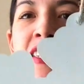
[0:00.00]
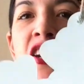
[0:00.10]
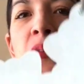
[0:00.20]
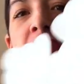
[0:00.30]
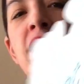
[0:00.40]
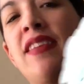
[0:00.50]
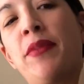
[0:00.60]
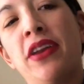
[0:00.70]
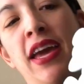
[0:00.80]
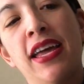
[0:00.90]
to go with, because
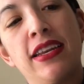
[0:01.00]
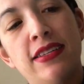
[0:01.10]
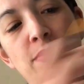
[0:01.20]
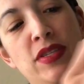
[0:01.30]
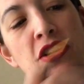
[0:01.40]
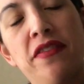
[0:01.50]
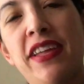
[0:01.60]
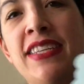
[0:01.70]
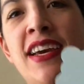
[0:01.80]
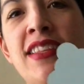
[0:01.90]
I'm going to add some
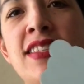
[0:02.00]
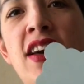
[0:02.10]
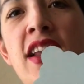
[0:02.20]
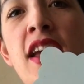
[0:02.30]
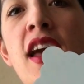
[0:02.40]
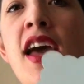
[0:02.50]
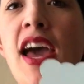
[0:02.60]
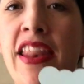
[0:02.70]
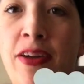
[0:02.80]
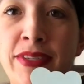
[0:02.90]
snowflakes either side.
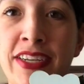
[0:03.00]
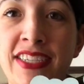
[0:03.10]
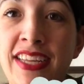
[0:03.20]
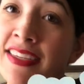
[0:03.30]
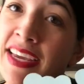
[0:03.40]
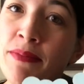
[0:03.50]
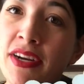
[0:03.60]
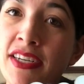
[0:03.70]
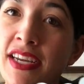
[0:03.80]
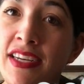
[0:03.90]
And now I'm just going to take the same
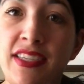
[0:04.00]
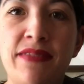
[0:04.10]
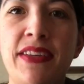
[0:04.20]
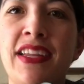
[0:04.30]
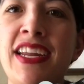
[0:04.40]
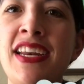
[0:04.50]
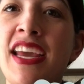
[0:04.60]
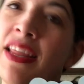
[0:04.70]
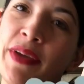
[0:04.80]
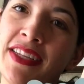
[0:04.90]
brush and just fill it in,
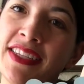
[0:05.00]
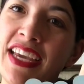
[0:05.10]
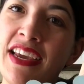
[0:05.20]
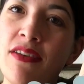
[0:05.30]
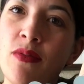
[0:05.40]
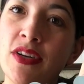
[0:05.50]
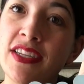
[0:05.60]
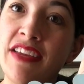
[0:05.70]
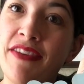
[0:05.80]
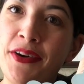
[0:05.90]
and then we can see what
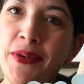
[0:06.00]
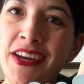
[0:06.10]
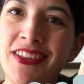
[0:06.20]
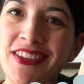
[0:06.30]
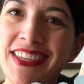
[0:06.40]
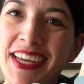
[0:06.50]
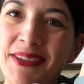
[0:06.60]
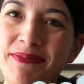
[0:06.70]
the final wording looks like.